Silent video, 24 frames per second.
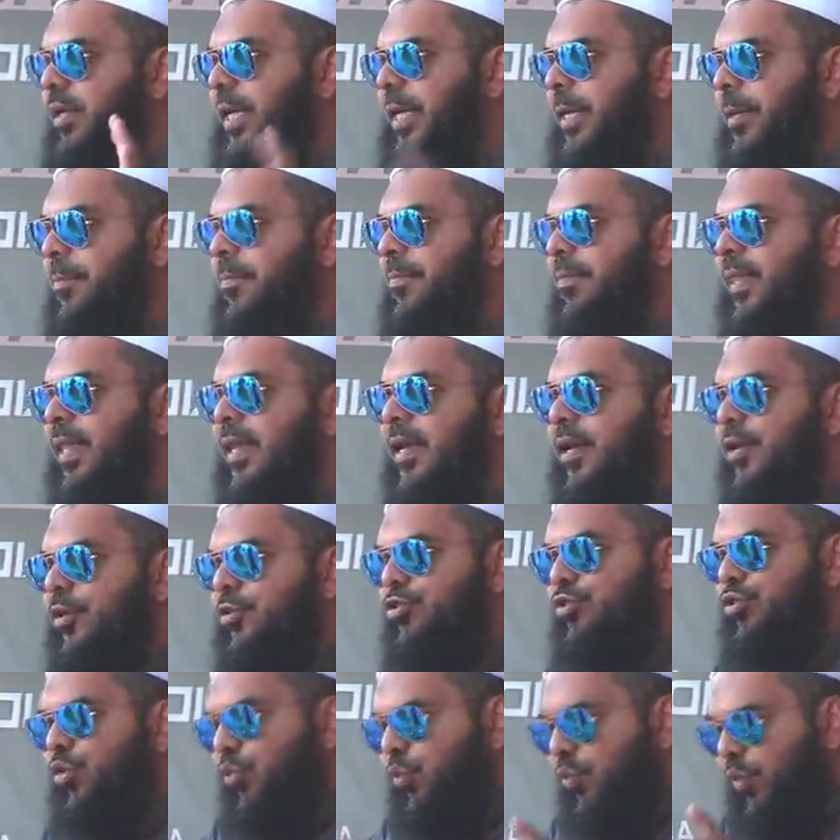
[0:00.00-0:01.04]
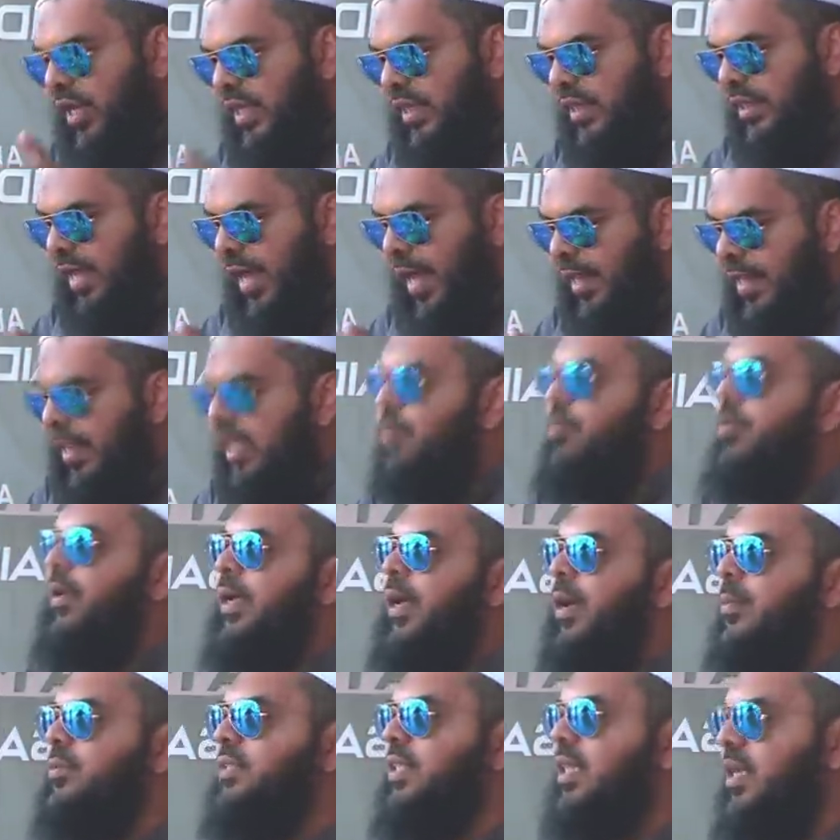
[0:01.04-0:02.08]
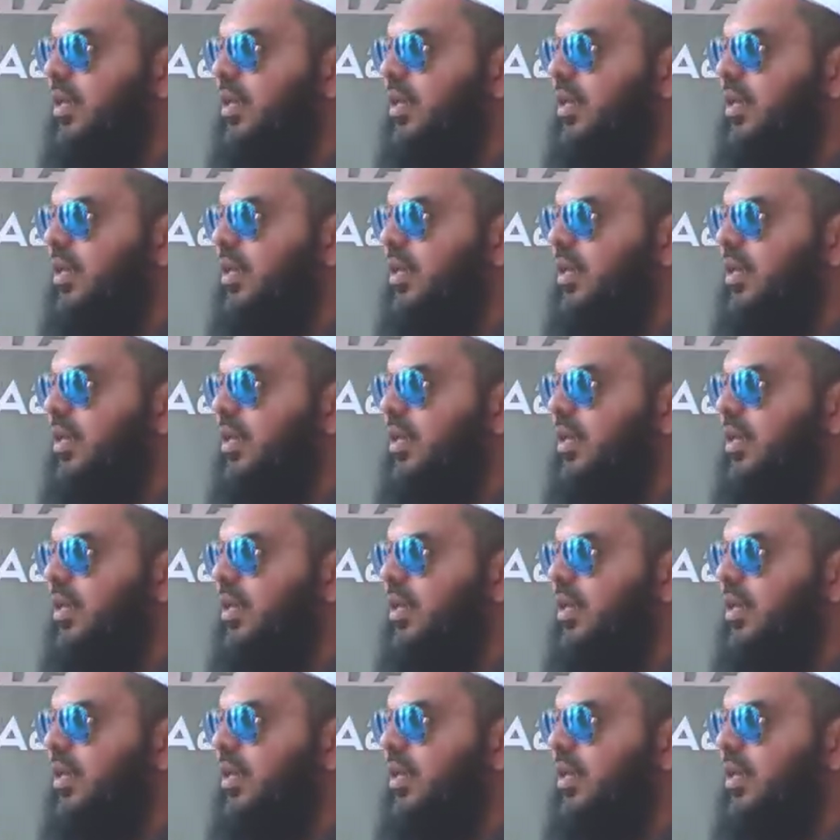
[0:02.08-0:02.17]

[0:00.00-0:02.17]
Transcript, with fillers: Right? So with that, it becomes